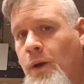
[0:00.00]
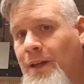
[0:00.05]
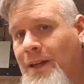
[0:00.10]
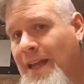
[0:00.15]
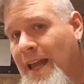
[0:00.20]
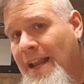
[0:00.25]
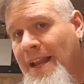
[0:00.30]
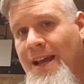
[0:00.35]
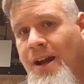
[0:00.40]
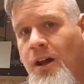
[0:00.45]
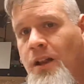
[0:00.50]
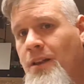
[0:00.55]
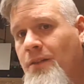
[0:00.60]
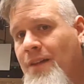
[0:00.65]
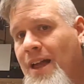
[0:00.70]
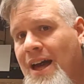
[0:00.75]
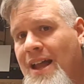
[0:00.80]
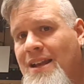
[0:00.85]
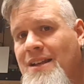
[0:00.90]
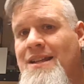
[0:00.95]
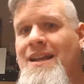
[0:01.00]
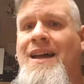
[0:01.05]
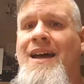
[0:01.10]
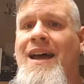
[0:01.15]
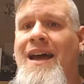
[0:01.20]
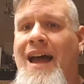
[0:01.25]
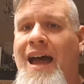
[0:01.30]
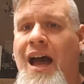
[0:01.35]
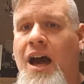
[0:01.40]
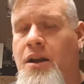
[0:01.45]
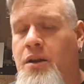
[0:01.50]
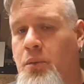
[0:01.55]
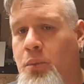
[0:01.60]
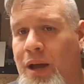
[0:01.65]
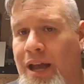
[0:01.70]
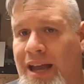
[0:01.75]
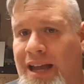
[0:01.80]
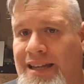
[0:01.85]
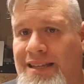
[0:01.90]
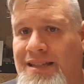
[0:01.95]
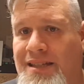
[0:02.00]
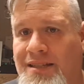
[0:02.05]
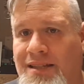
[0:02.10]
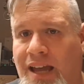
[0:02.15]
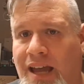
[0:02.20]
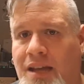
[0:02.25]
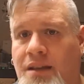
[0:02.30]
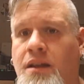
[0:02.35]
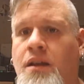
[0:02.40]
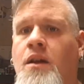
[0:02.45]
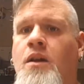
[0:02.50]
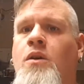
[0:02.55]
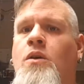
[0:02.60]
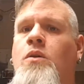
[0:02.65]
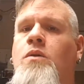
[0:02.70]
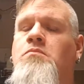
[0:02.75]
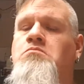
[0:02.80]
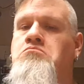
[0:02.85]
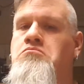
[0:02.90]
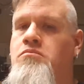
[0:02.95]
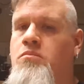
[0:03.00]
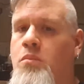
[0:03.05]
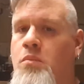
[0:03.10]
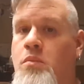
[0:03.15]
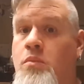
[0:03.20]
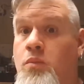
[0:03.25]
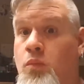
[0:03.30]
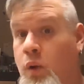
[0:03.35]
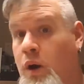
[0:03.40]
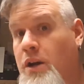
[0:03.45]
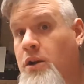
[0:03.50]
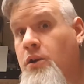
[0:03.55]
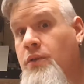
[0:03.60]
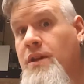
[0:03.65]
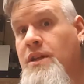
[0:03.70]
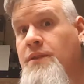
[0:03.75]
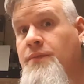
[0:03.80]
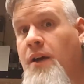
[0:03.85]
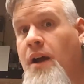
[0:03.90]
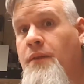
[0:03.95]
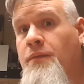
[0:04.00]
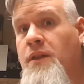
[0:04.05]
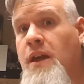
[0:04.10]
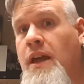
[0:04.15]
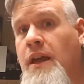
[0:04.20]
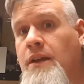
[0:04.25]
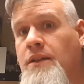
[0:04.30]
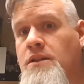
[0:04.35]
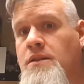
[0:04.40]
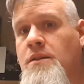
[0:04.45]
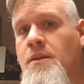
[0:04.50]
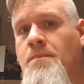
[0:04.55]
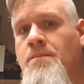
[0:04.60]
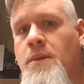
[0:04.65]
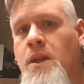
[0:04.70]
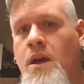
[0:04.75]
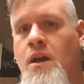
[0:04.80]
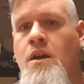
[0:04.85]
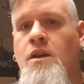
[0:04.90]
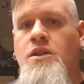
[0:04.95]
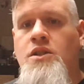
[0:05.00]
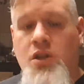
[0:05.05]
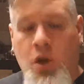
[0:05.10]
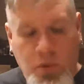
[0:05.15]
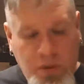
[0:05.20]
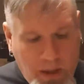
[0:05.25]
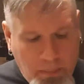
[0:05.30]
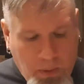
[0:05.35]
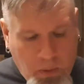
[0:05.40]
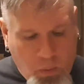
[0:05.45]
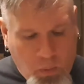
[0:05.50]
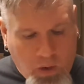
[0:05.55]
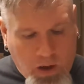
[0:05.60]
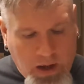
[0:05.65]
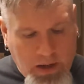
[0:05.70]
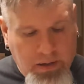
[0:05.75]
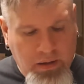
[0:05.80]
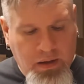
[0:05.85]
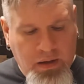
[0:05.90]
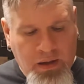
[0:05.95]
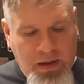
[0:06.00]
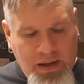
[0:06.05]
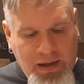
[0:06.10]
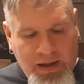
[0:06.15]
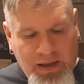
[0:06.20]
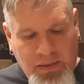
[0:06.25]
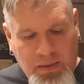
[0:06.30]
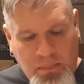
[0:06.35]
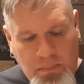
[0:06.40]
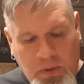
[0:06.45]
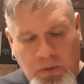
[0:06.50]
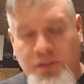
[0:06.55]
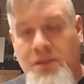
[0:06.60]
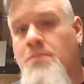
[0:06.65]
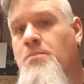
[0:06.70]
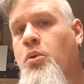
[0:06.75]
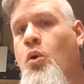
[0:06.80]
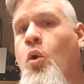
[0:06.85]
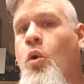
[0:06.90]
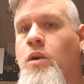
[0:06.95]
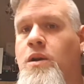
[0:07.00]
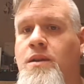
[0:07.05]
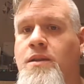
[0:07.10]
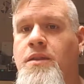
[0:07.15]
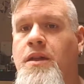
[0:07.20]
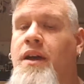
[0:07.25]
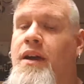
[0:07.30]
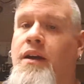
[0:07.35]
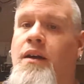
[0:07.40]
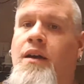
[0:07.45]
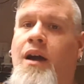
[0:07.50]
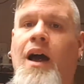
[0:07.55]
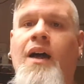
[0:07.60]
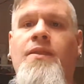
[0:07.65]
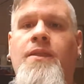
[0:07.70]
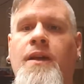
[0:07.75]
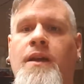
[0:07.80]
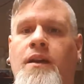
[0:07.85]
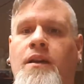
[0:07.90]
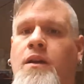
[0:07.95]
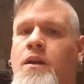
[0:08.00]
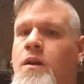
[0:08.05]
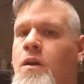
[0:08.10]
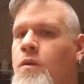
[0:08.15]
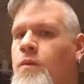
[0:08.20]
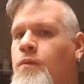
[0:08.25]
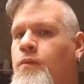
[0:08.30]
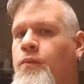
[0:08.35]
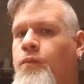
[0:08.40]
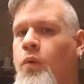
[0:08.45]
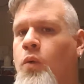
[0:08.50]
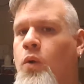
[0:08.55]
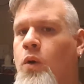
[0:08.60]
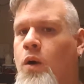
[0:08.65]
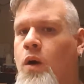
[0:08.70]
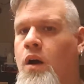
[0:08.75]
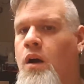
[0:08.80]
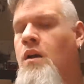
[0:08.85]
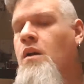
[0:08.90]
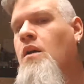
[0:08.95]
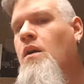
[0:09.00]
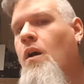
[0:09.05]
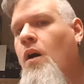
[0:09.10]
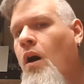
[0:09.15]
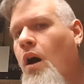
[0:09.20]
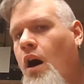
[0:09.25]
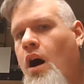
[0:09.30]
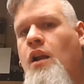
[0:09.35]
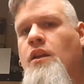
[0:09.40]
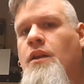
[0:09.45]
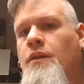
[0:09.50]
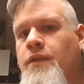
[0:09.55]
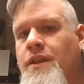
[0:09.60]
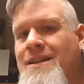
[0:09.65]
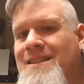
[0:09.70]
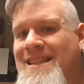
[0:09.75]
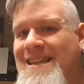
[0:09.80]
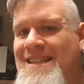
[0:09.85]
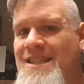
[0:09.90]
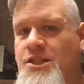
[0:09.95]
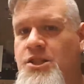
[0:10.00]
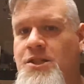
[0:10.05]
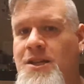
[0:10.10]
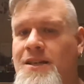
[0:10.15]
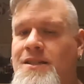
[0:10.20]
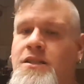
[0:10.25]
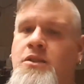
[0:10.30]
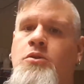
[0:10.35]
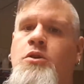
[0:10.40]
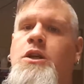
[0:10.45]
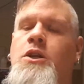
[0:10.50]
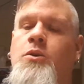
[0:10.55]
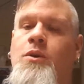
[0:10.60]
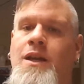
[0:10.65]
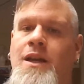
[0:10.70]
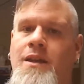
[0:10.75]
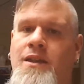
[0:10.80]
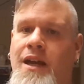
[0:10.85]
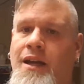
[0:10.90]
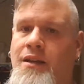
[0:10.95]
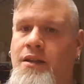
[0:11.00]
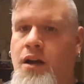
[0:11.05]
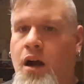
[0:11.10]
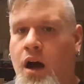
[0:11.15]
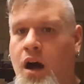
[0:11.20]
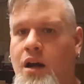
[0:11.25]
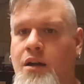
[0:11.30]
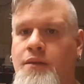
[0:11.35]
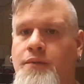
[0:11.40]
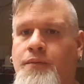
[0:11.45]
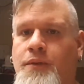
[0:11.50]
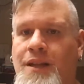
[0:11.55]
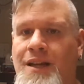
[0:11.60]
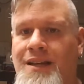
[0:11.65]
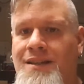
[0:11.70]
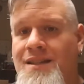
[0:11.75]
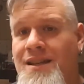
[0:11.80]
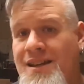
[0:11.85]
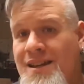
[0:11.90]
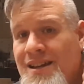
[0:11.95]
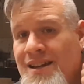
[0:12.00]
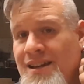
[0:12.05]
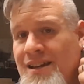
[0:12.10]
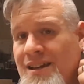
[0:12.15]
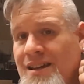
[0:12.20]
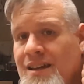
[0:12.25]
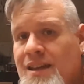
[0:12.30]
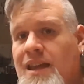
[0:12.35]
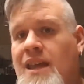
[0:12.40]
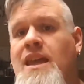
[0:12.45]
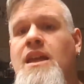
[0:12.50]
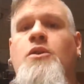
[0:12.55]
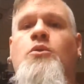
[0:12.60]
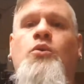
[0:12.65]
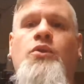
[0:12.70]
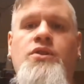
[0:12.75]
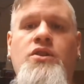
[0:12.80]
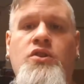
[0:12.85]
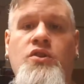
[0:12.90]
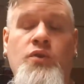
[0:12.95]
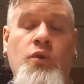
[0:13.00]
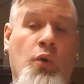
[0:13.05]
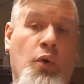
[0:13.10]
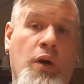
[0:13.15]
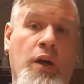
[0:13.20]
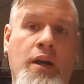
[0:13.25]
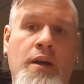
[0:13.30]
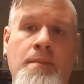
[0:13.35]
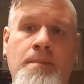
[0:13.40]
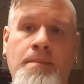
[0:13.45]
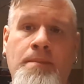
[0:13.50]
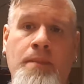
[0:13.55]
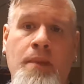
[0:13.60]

getting all of that out of the way and said, what are these 5 things? So number 1, the most important thing, I think, for all of this is just to agree that conflict equals story.